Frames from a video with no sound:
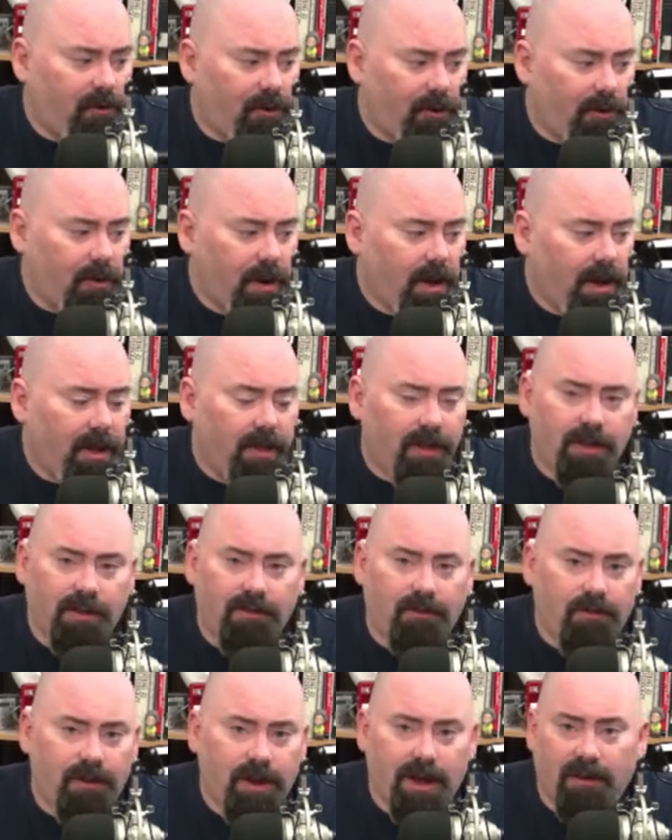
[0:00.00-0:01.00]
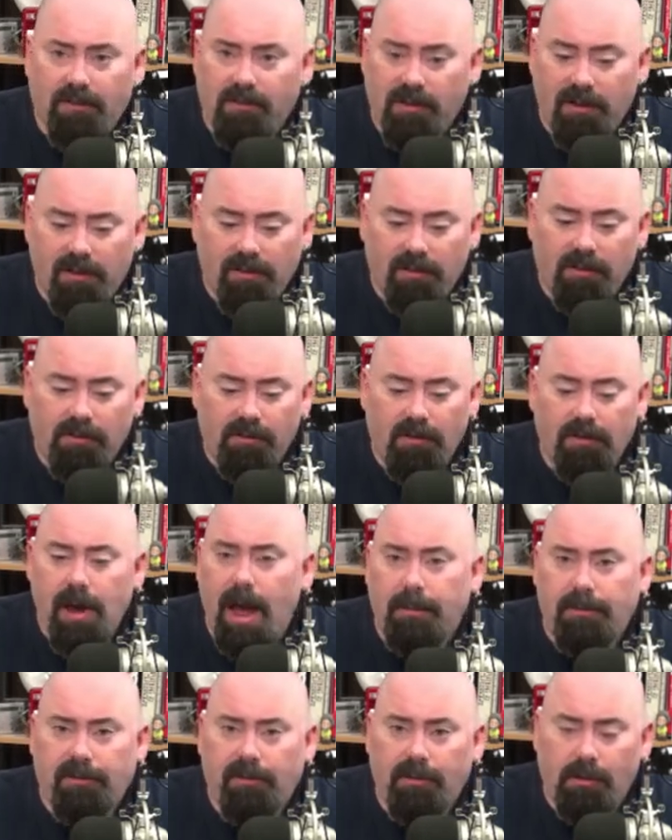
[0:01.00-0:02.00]
you these VSTs because they're
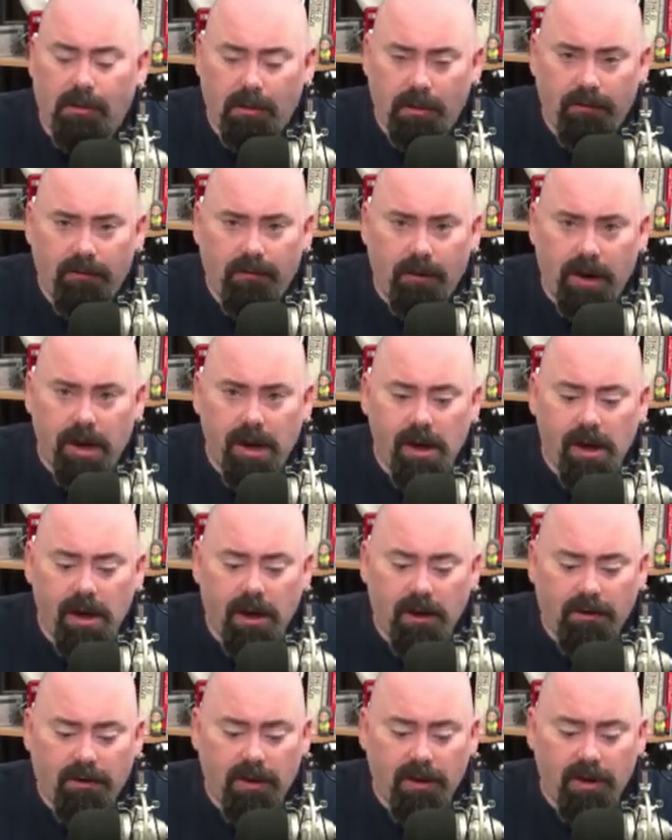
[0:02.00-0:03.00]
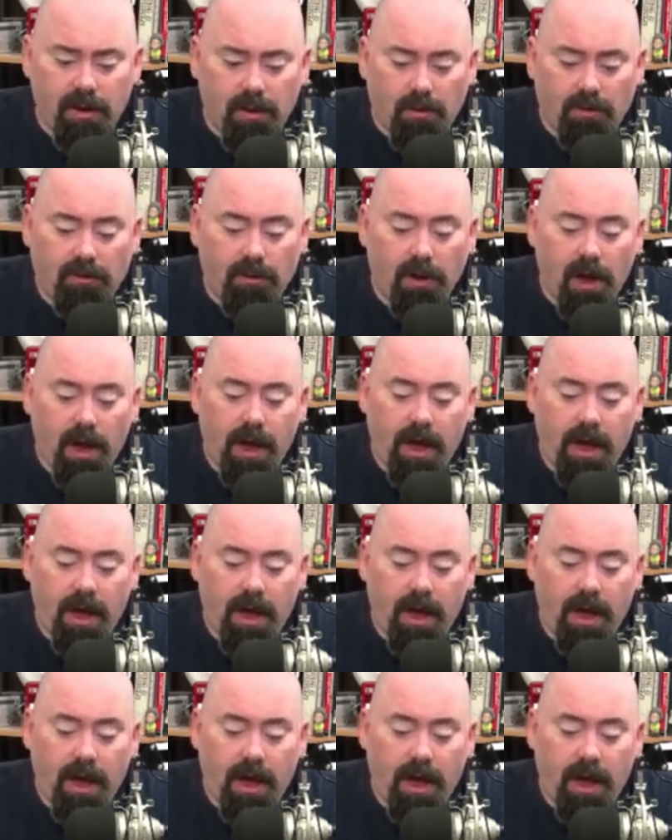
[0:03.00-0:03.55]
absolutely free to use.